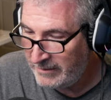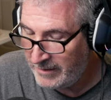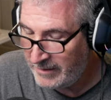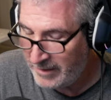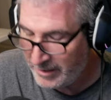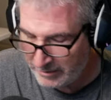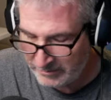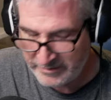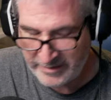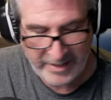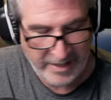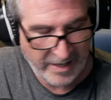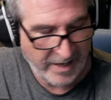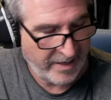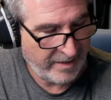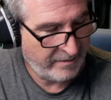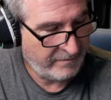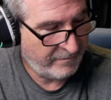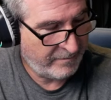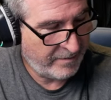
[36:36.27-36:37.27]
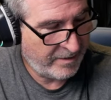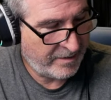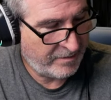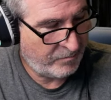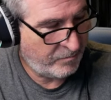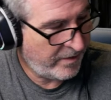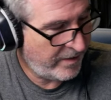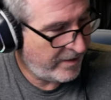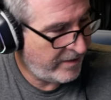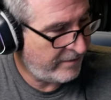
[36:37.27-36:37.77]
Okay. Well,
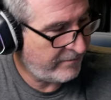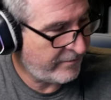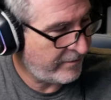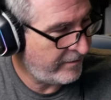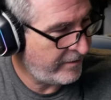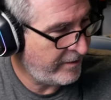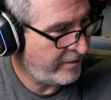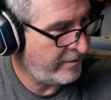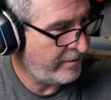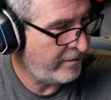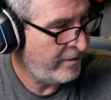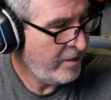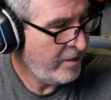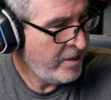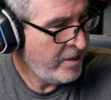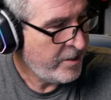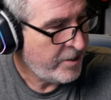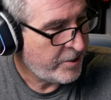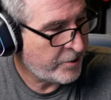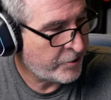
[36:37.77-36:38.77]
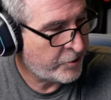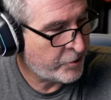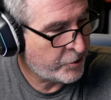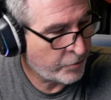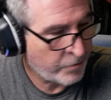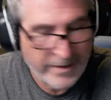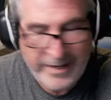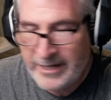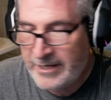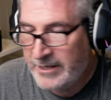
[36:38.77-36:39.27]
whatever your
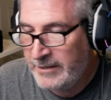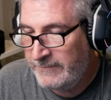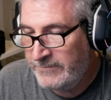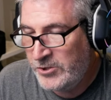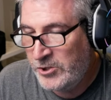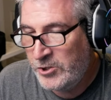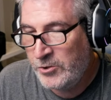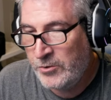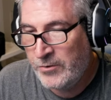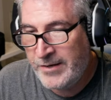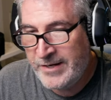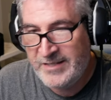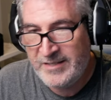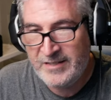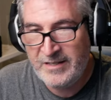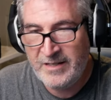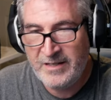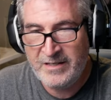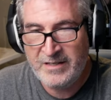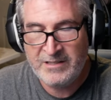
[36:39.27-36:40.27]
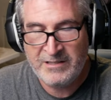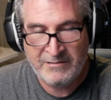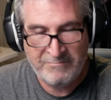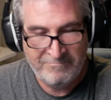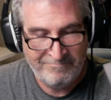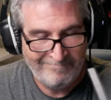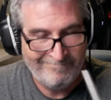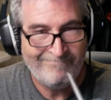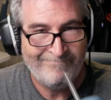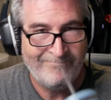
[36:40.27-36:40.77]
drink of choice is,
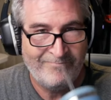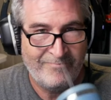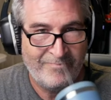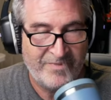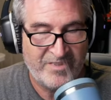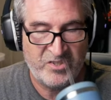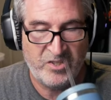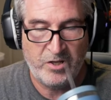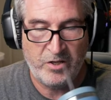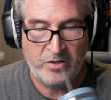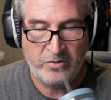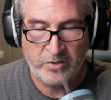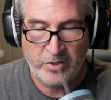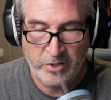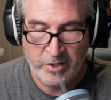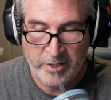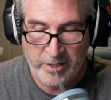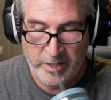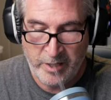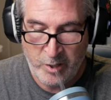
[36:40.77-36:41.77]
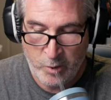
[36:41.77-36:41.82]
it's all good.